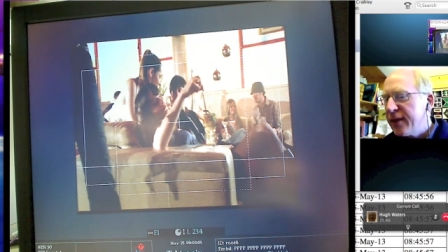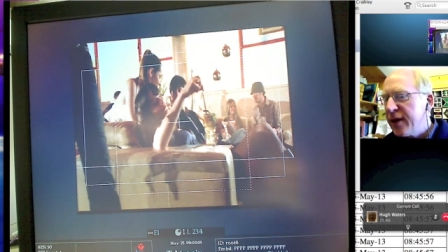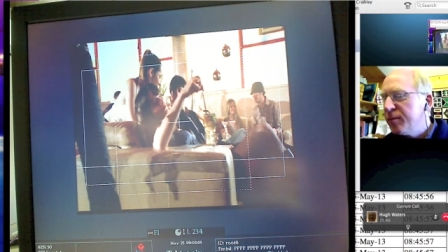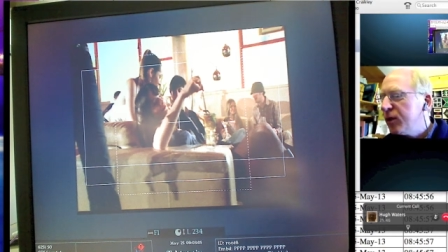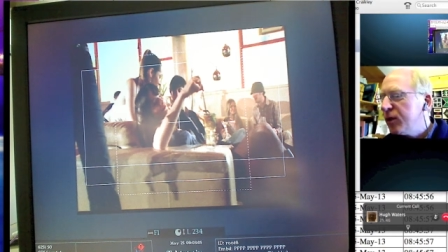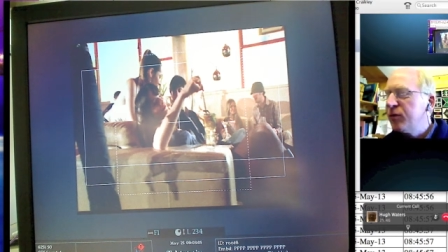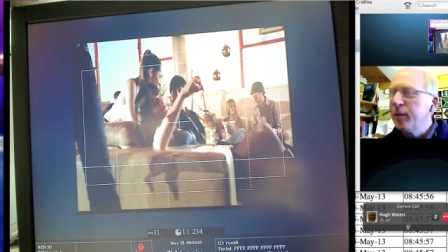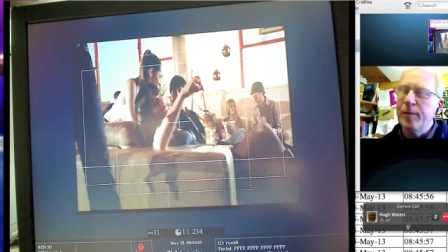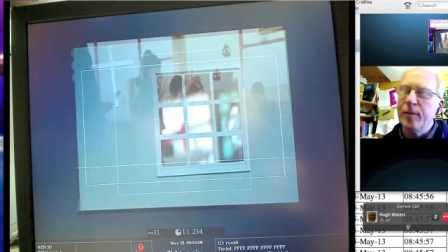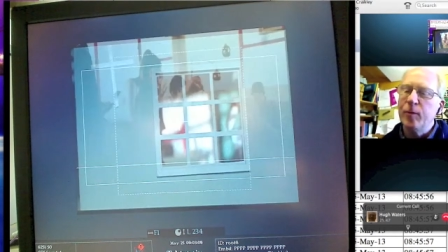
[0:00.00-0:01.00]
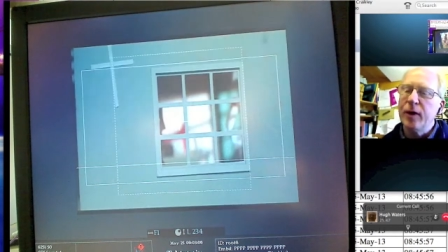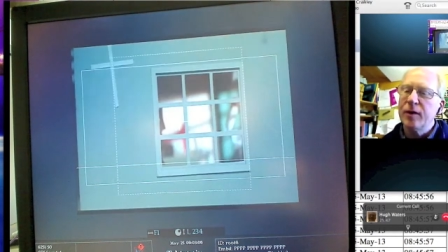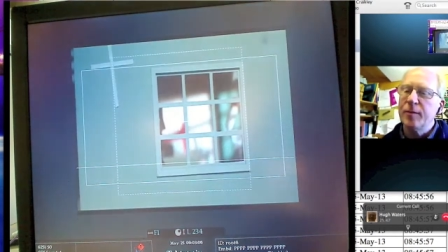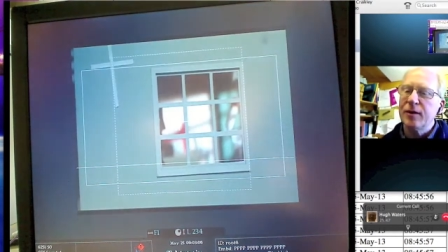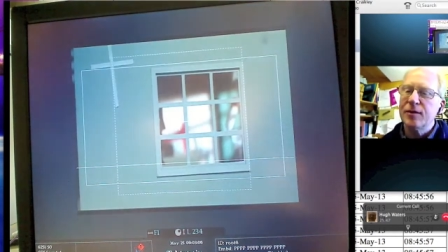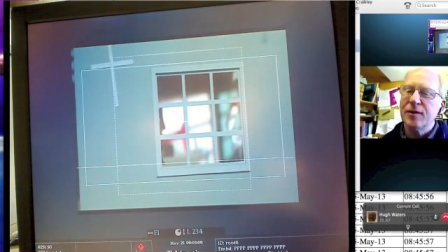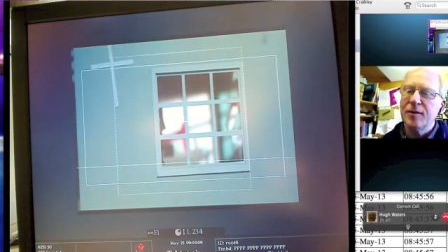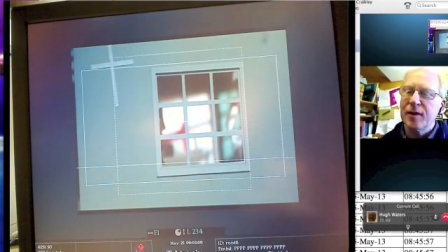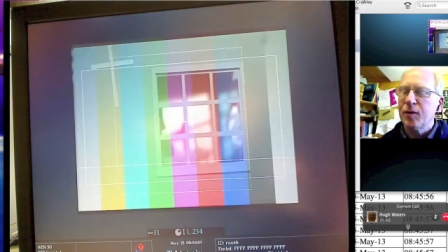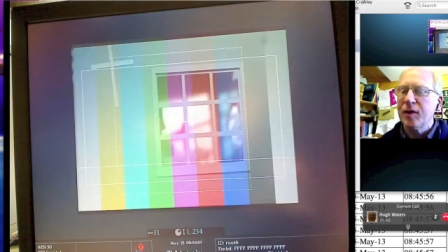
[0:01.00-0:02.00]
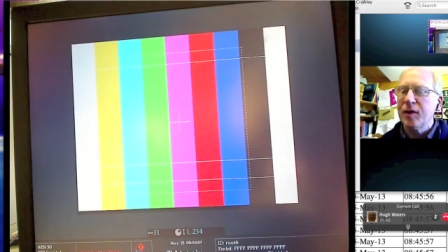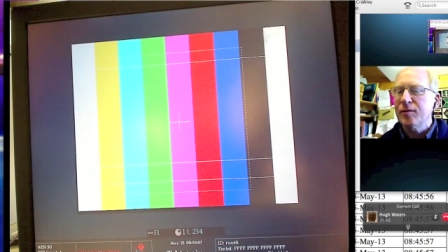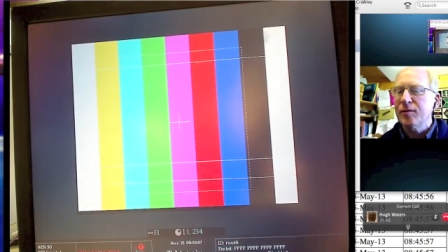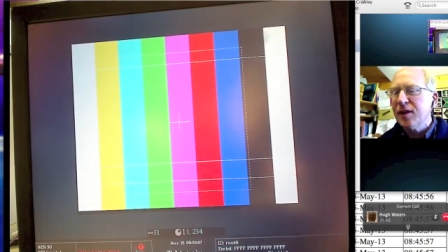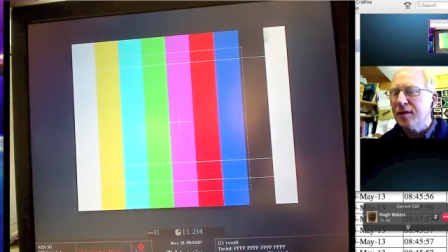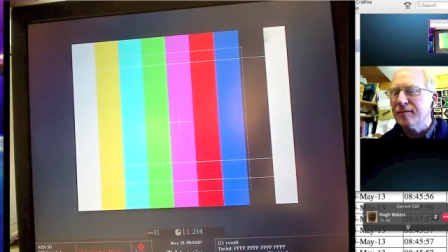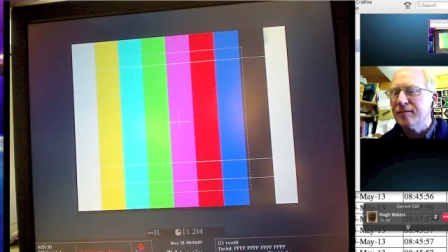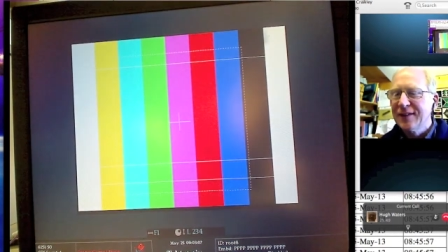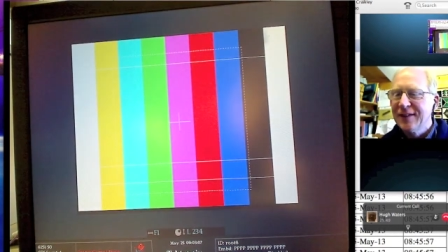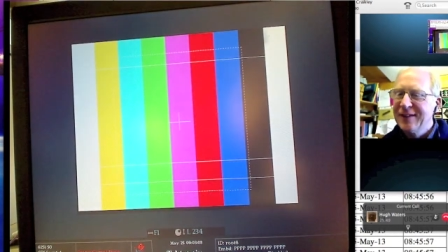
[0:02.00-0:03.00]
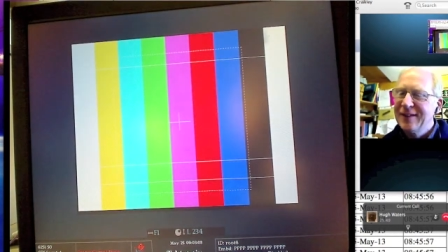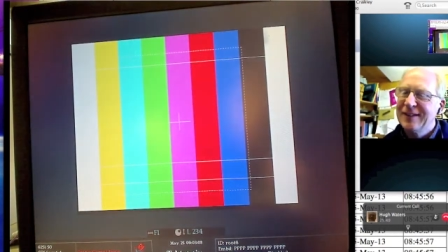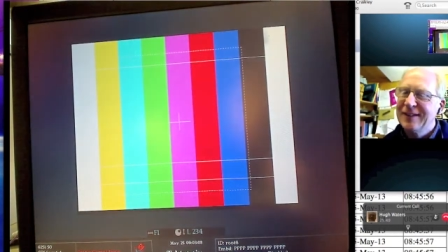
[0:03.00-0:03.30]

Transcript: I expect they're the beautiful people we heard about so much when I was young.